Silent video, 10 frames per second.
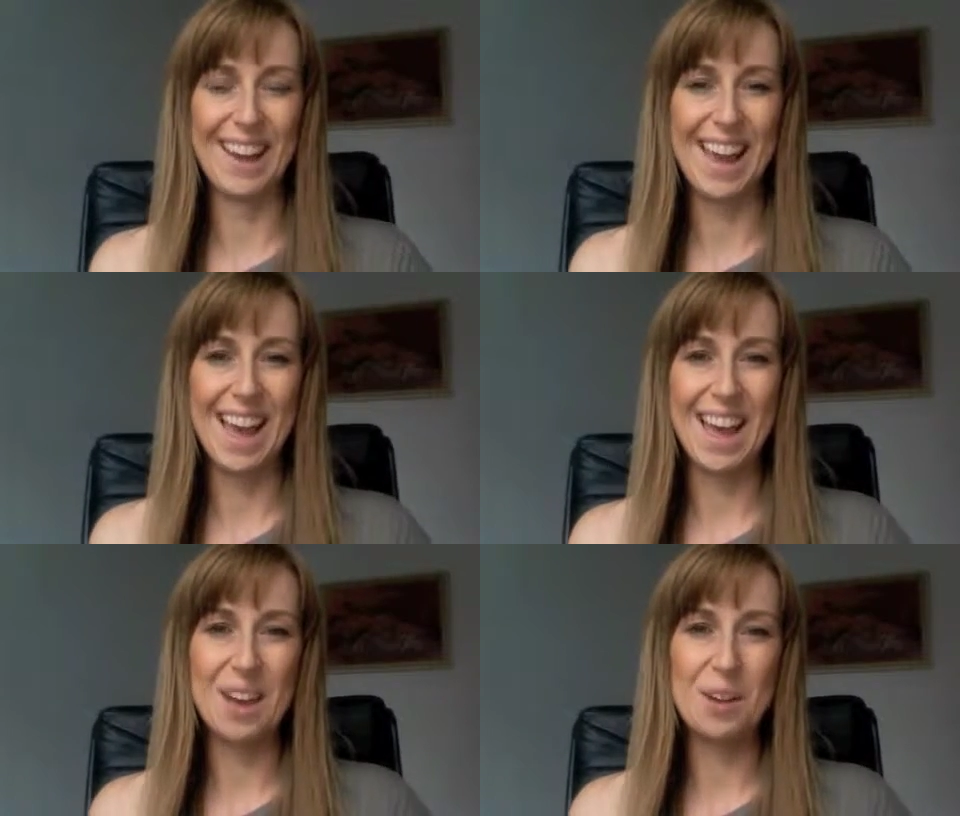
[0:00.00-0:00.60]

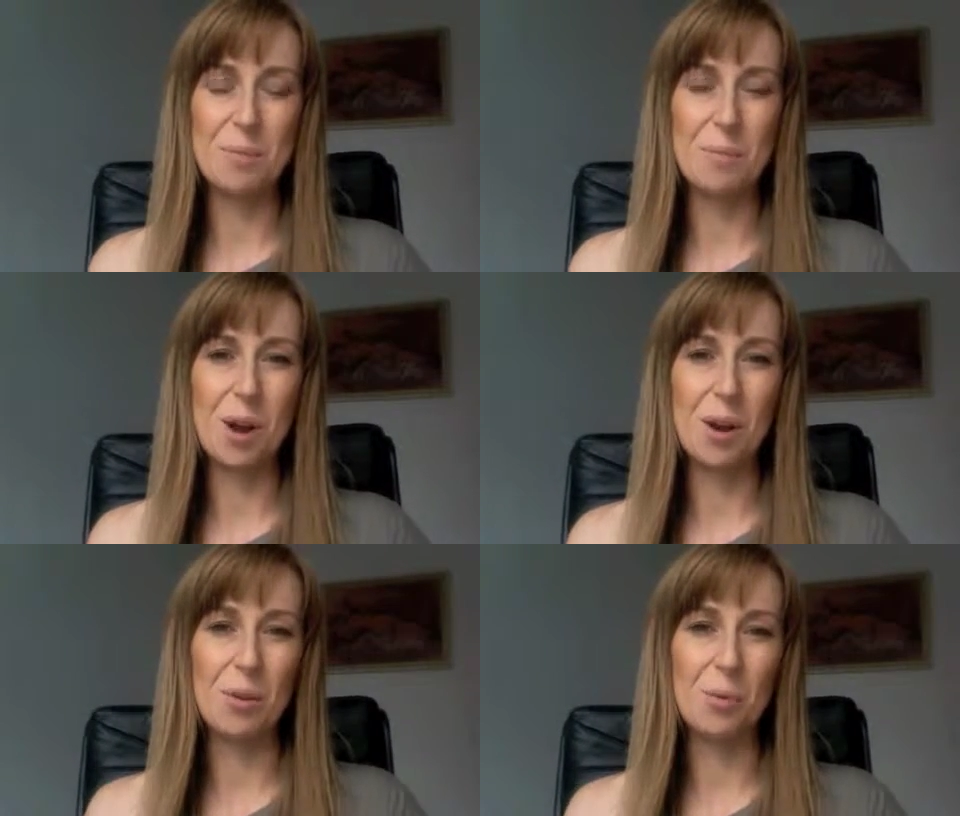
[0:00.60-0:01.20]

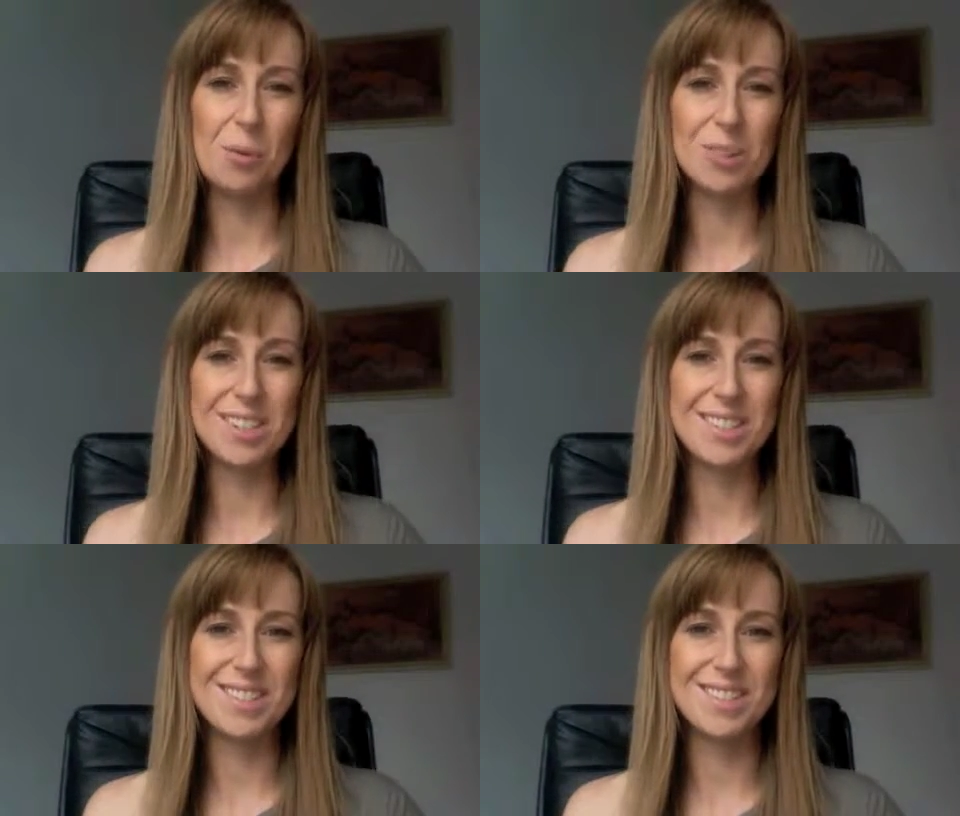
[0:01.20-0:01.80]
I
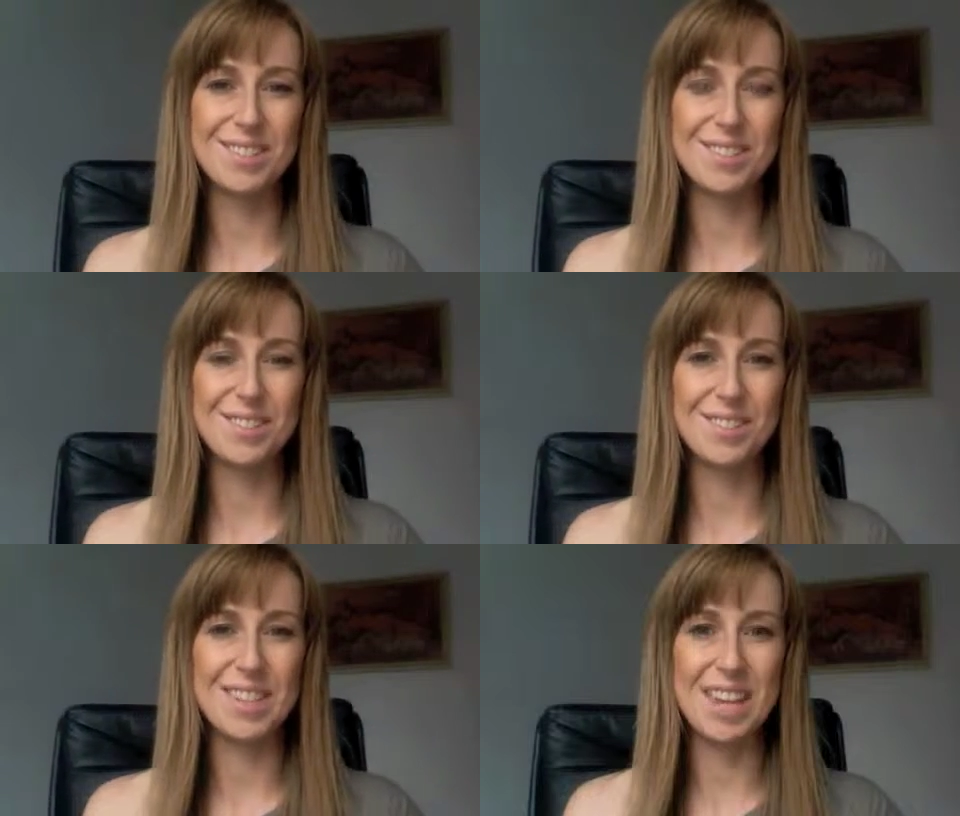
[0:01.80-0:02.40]
wanted
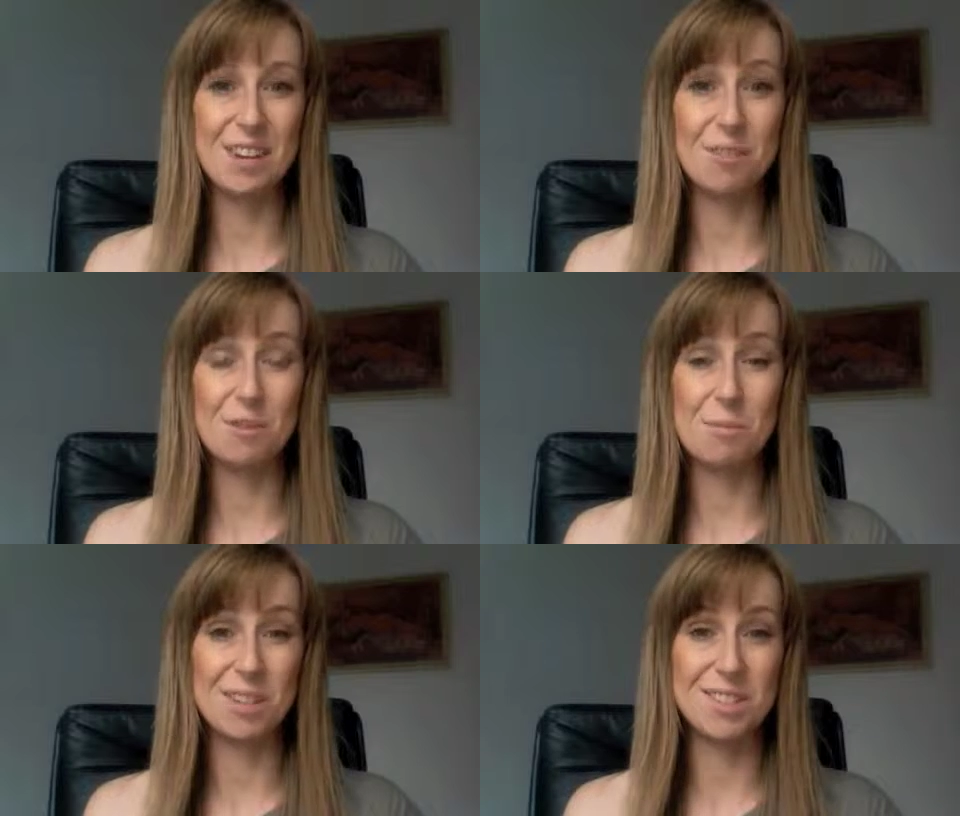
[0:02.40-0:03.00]
to take a few
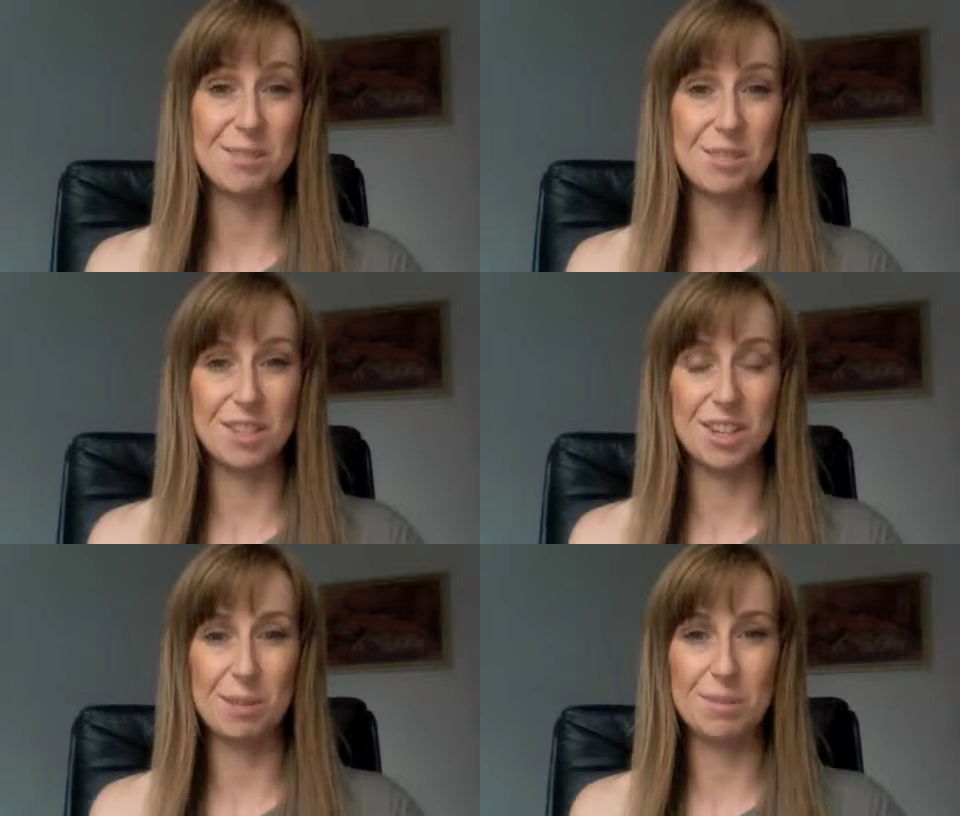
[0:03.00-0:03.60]
minutes of your
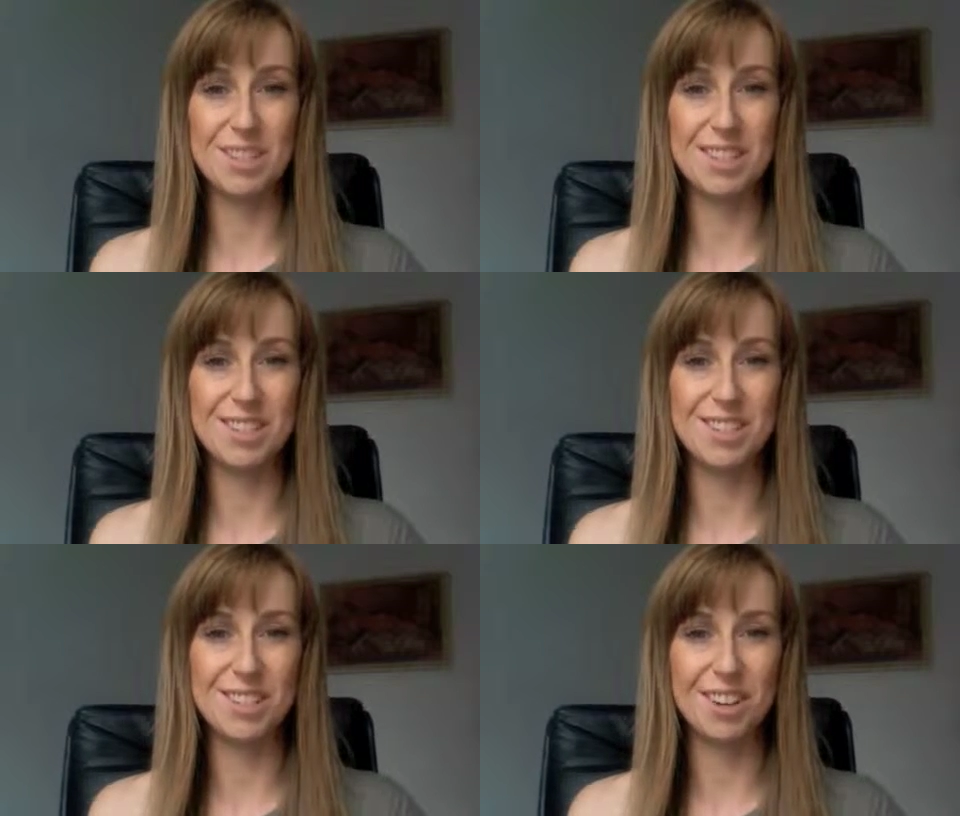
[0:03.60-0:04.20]
time today to
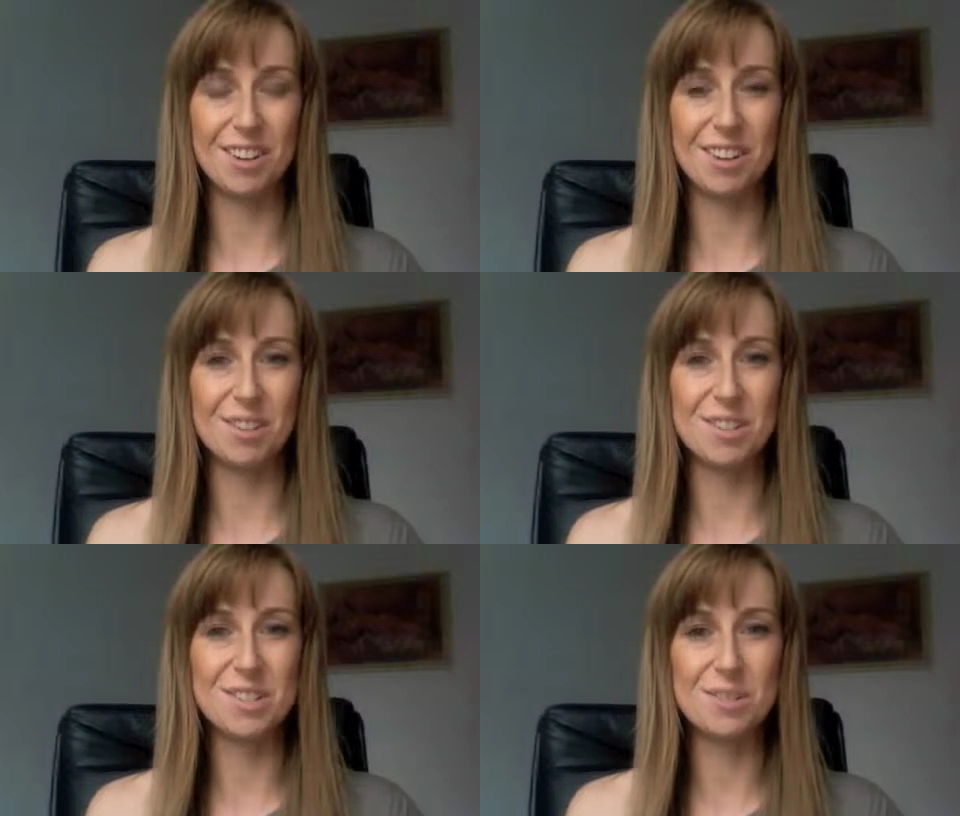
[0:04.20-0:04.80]
share a little
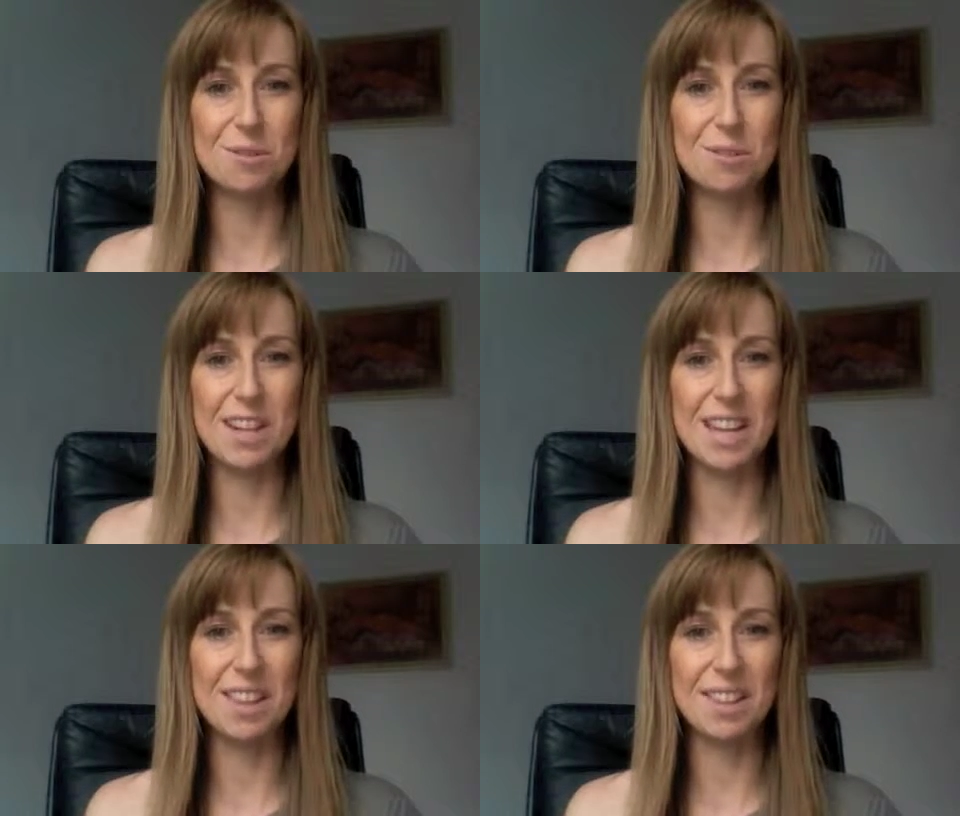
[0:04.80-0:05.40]

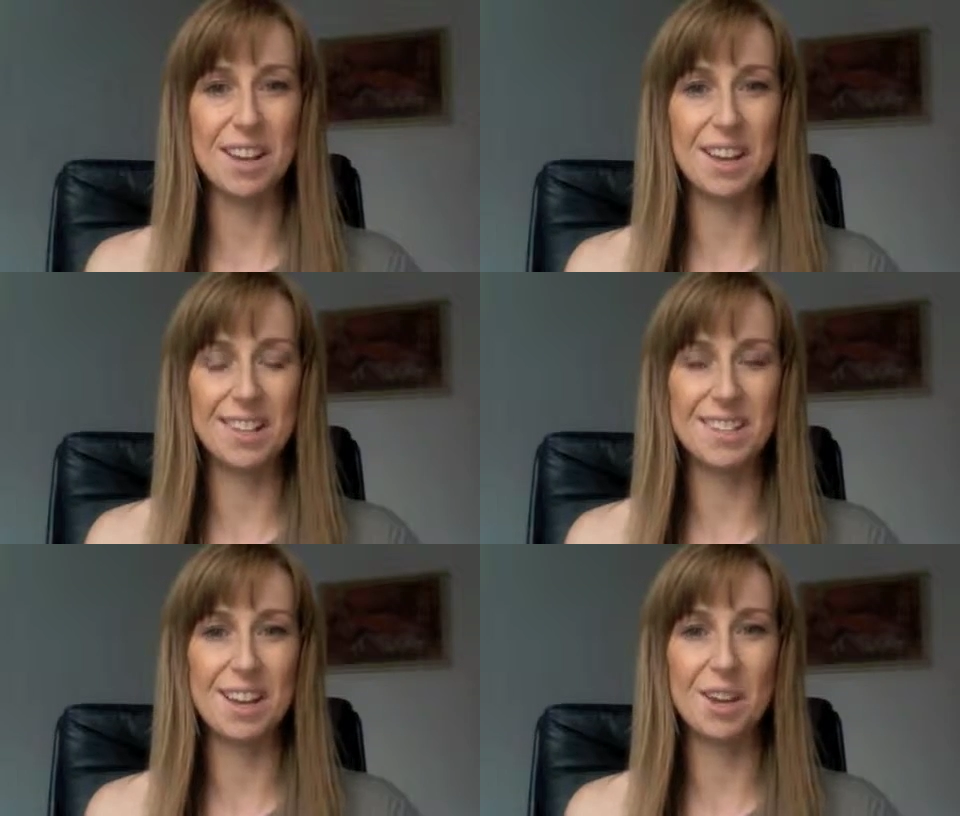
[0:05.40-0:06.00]
story that
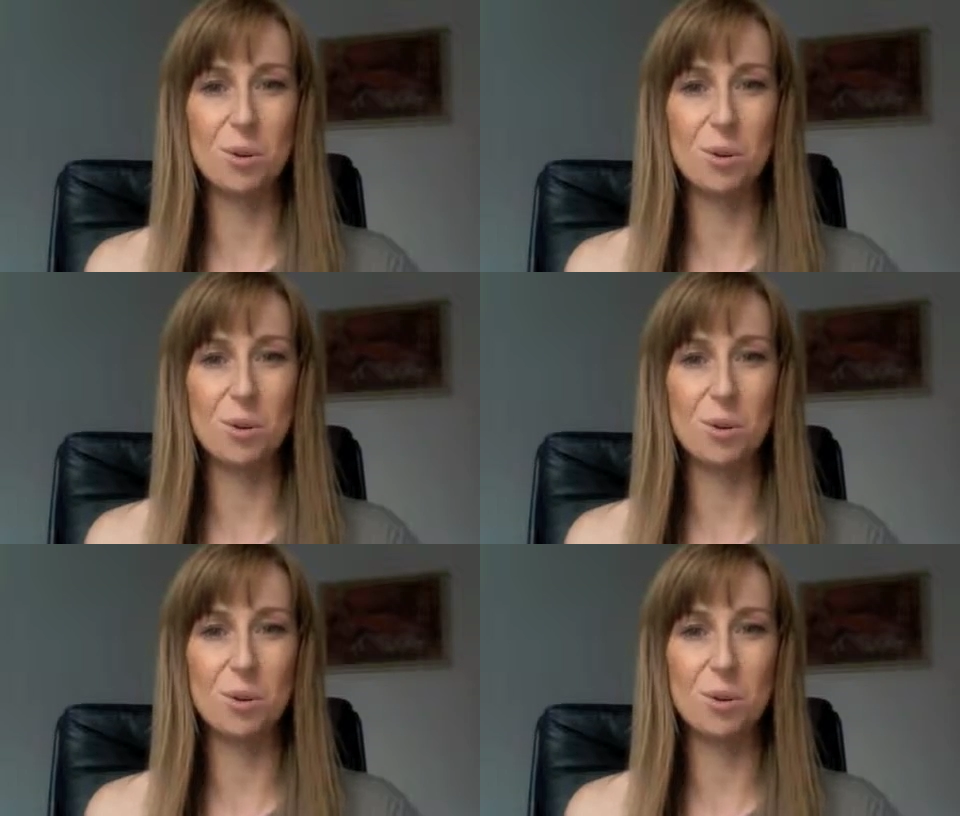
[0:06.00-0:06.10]
I